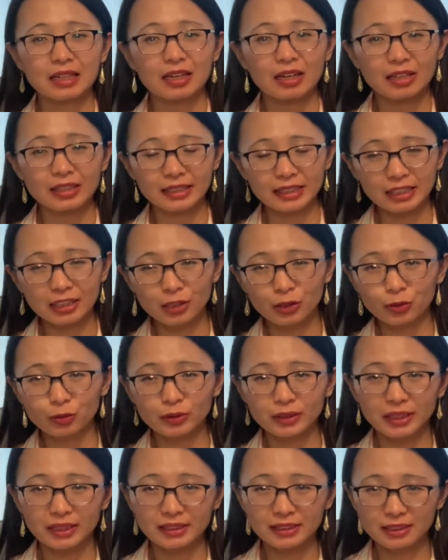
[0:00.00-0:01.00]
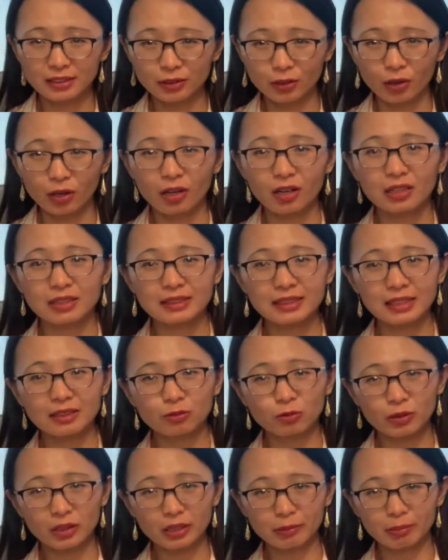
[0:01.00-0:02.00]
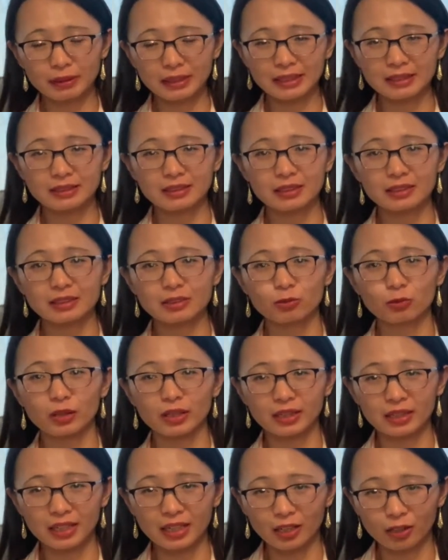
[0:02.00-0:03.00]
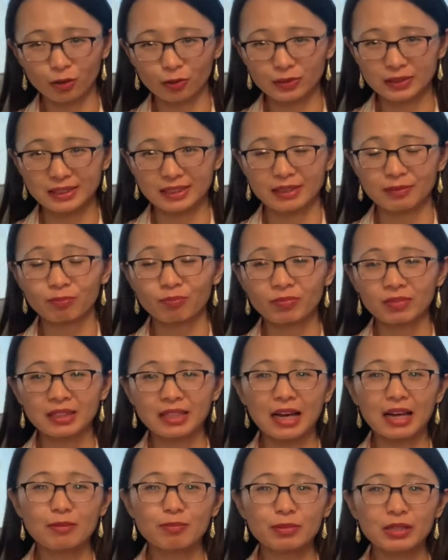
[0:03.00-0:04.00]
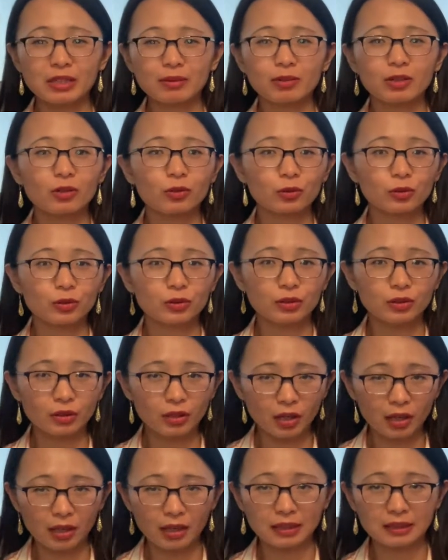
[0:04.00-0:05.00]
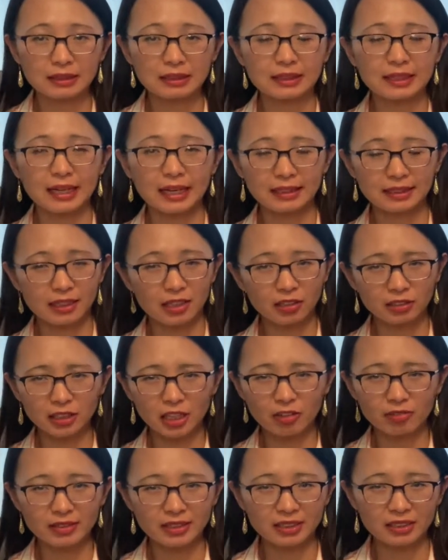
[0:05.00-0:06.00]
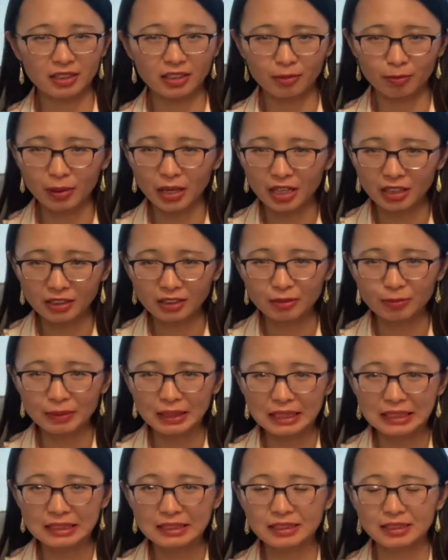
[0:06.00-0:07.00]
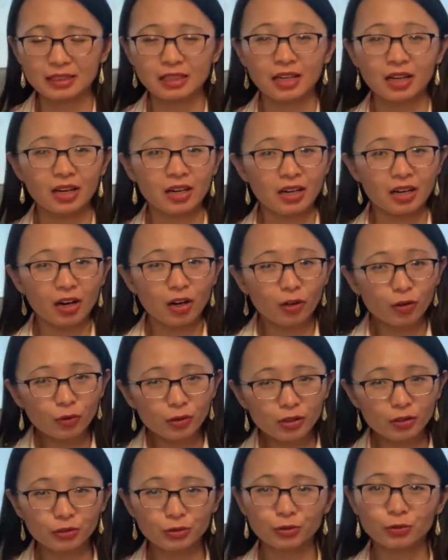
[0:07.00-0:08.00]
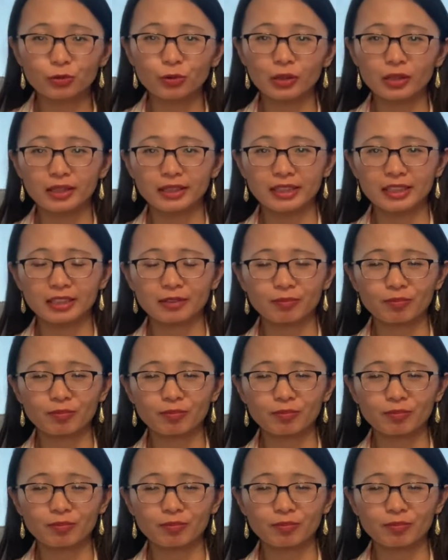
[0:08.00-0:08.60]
including stores and workplaces, were closed, and people could not get out of their apartment or go to work.